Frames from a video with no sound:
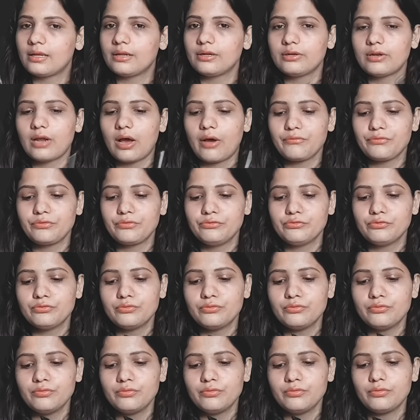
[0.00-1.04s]
Now
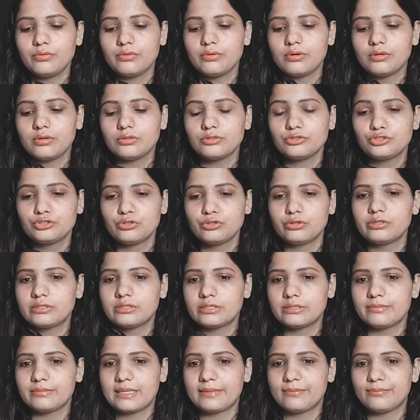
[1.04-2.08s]
you should
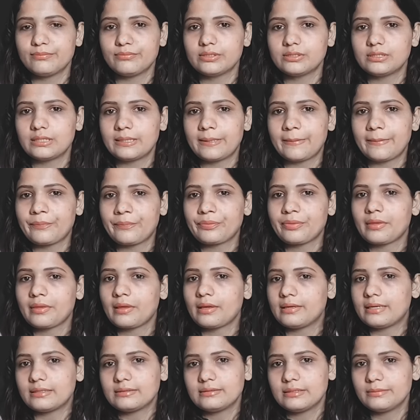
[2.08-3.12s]
remember
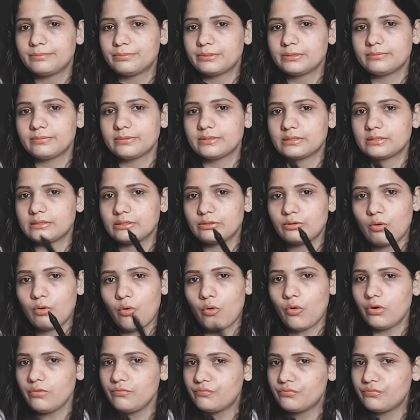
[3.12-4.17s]
that they prepare their
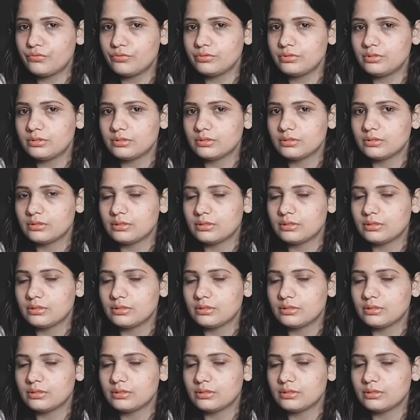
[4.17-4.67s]
own food.